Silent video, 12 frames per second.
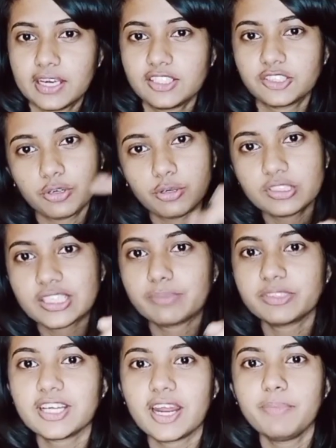So do
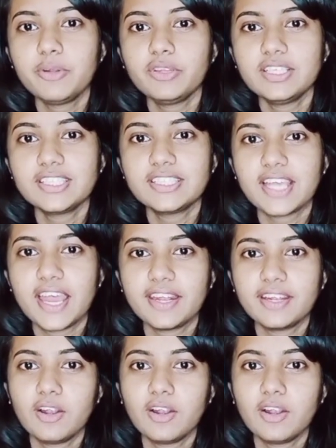subscribe to this channel,